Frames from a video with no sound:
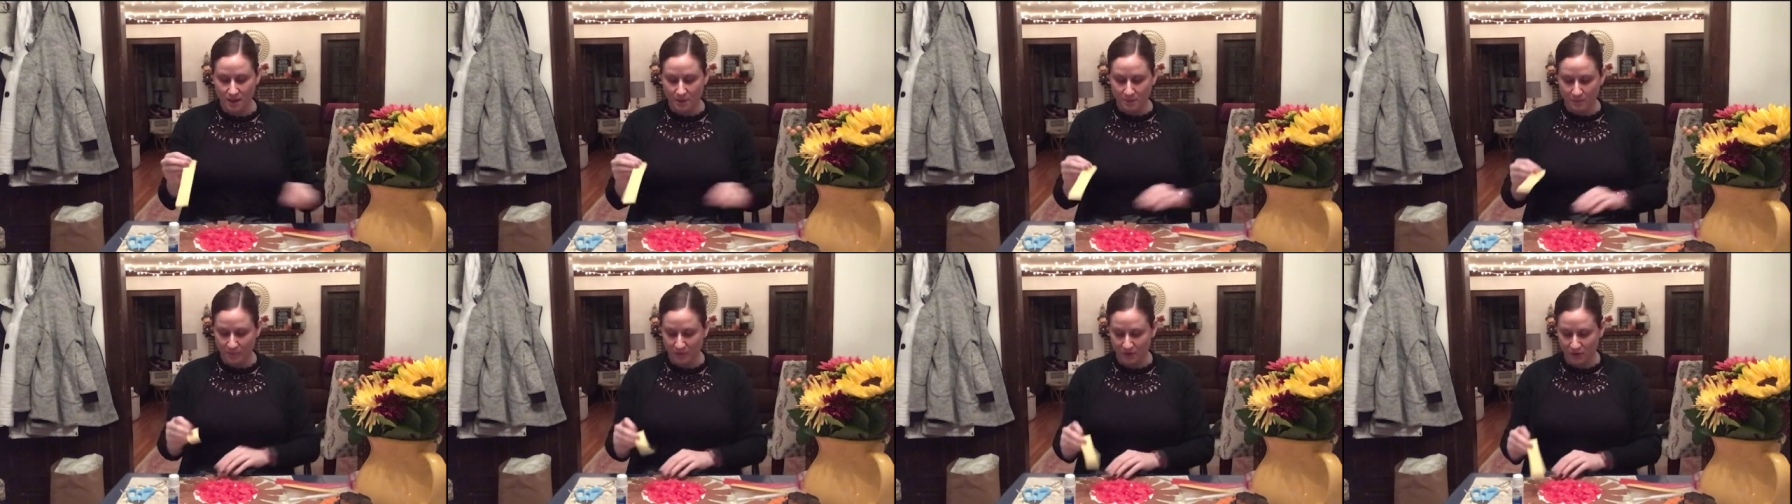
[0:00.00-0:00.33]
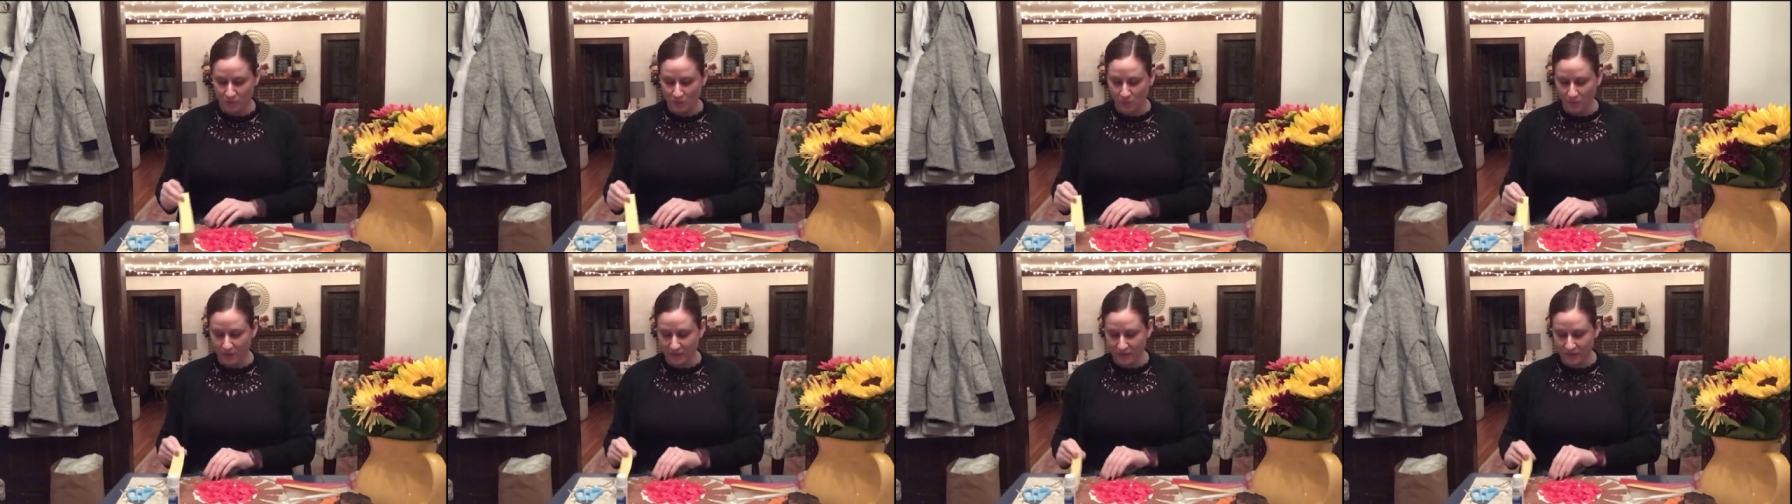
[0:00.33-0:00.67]
but you
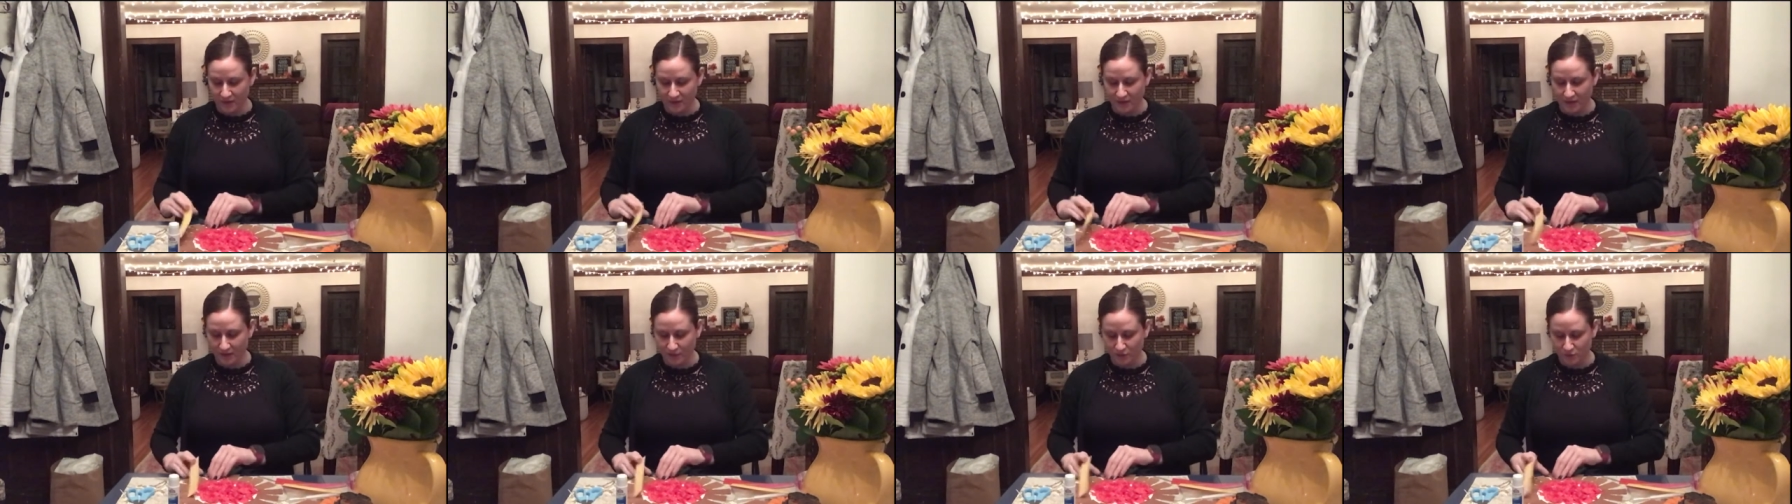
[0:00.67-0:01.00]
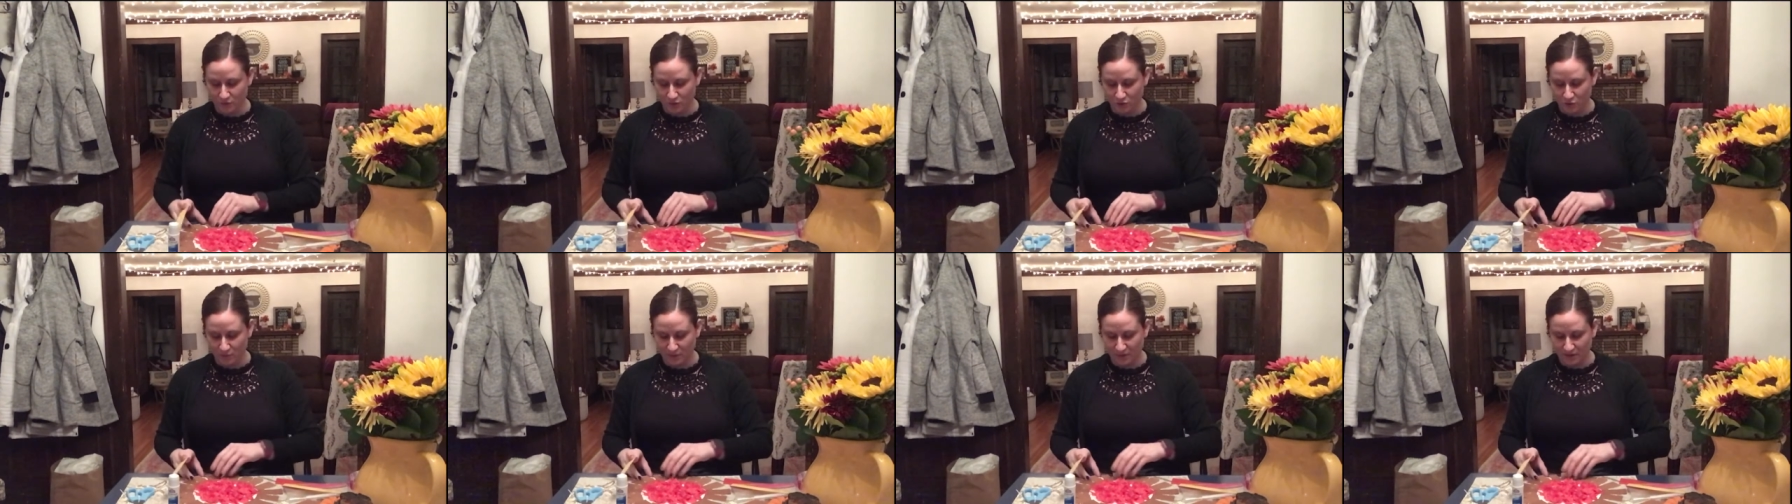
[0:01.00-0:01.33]
want the yellow
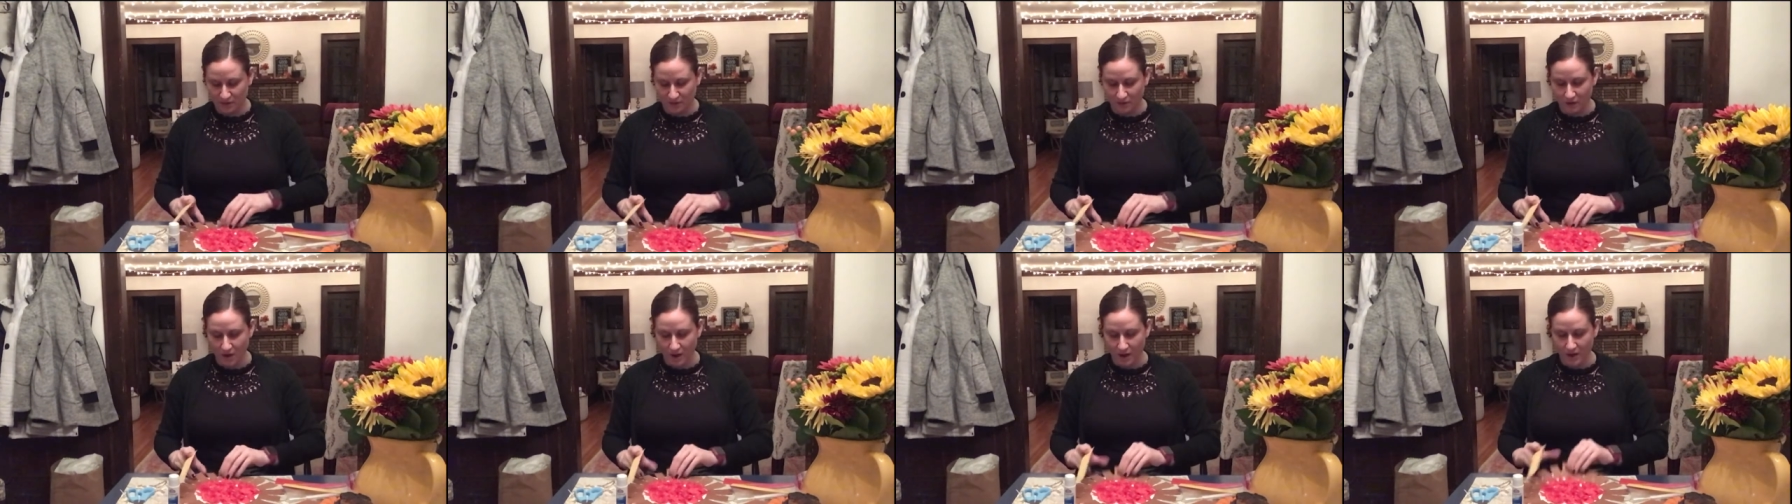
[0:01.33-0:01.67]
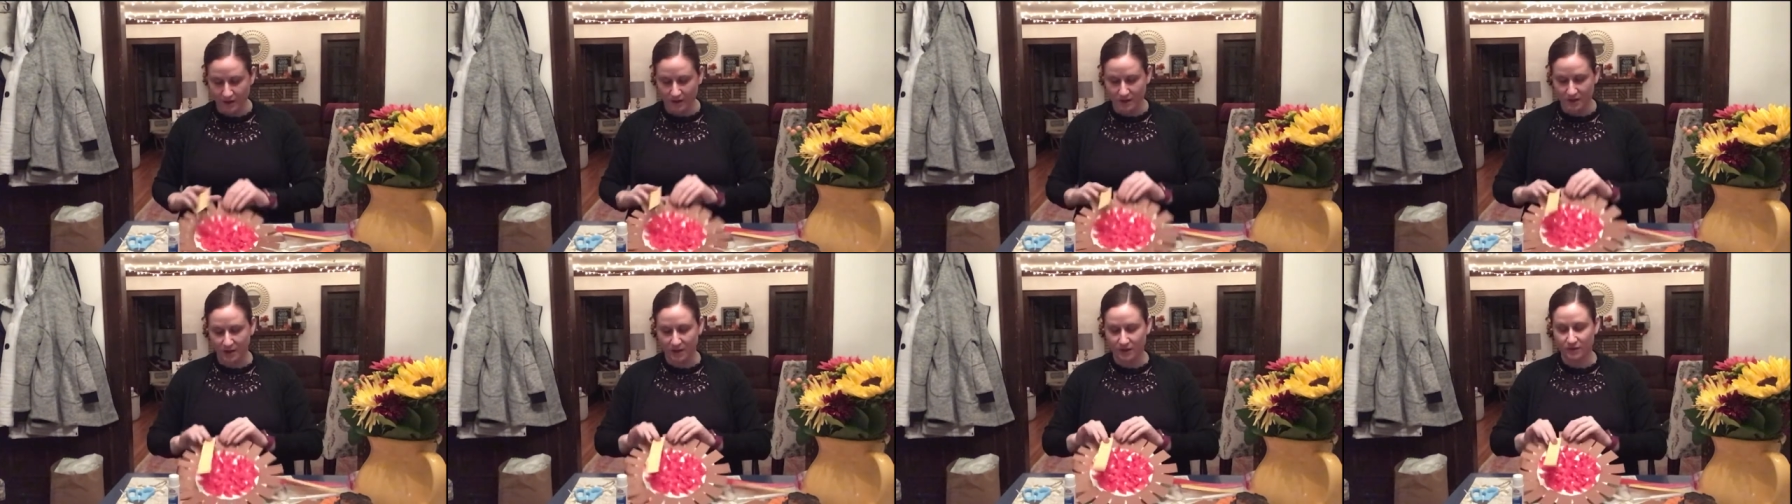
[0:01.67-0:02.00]
to be long
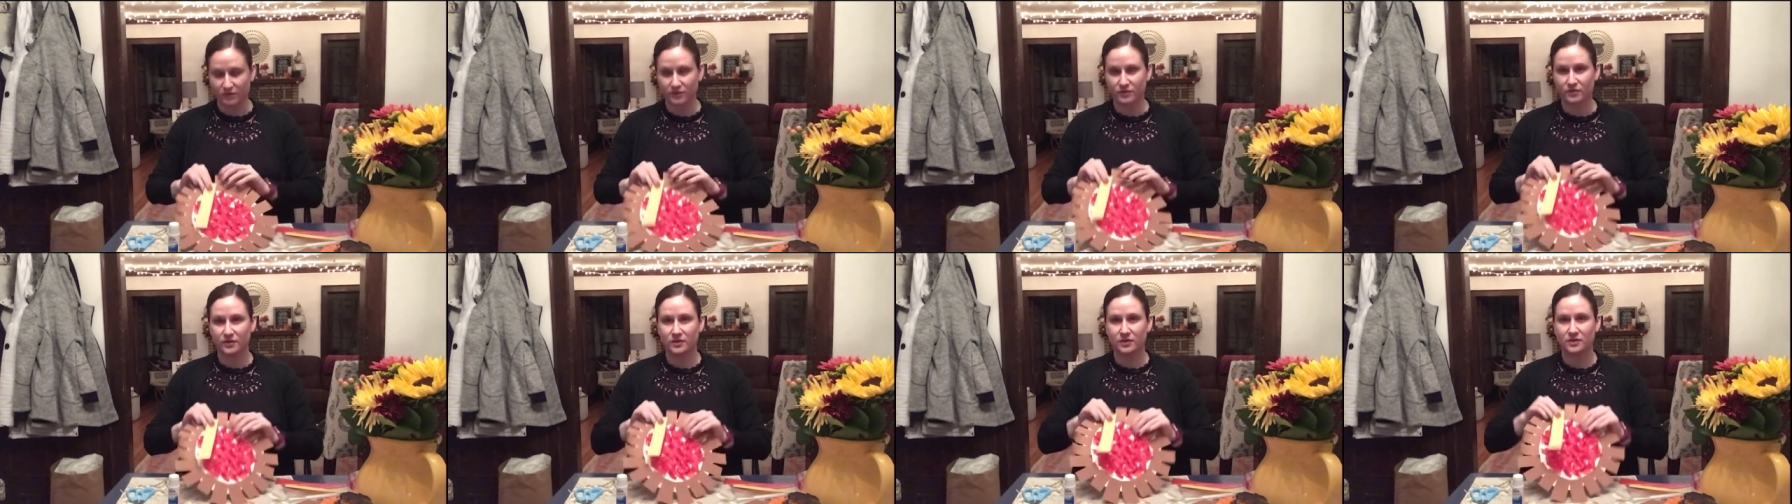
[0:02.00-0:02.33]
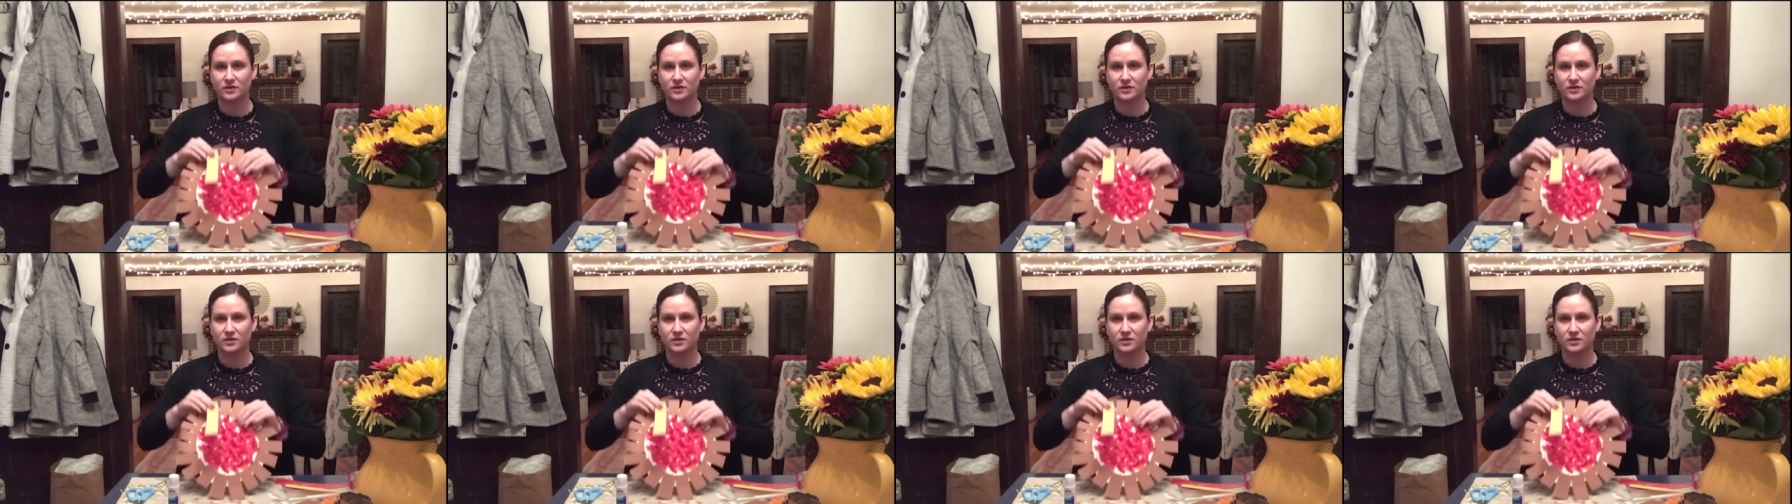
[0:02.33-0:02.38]
enough